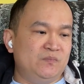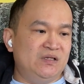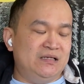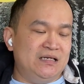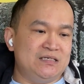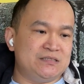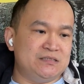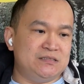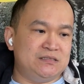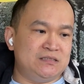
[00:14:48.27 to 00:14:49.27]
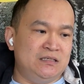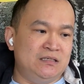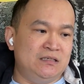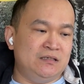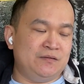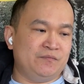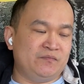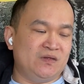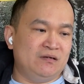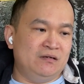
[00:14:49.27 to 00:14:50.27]
glasses.
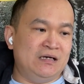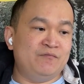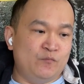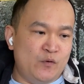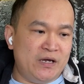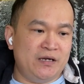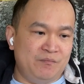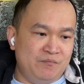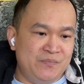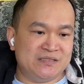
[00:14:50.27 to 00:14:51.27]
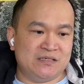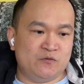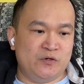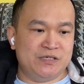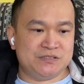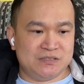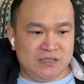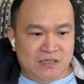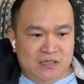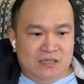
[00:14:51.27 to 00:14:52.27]
I've wear MetaQuest
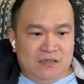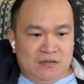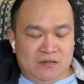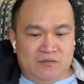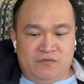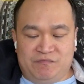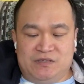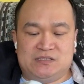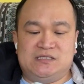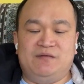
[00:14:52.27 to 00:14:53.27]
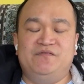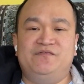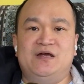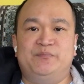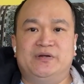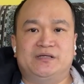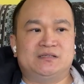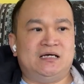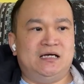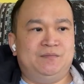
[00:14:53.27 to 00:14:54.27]
with the same fabric
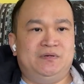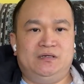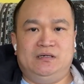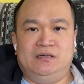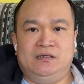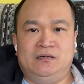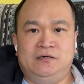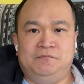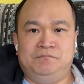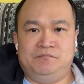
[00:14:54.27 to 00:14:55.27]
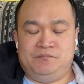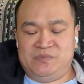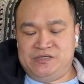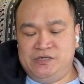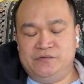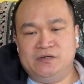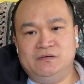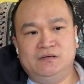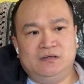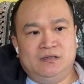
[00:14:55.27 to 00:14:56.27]
type
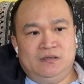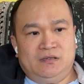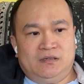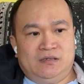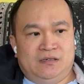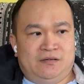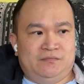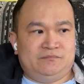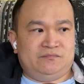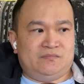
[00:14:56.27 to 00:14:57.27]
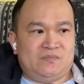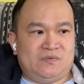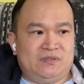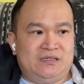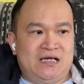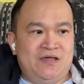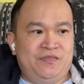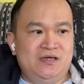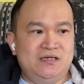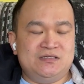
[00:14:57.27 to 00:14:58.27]
material, and I
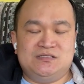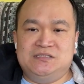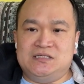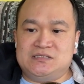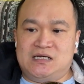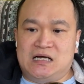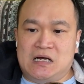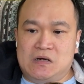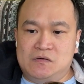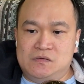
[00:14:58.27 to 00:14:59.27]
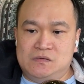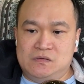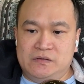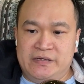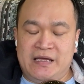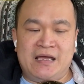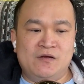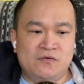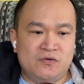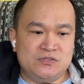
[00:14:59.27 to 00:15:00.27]
think it's just how
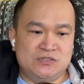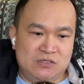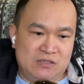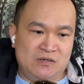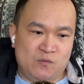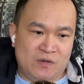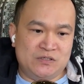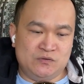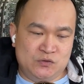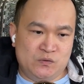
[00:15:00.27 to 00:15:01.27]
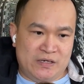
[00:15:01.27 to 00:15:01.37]
engrossed in what you do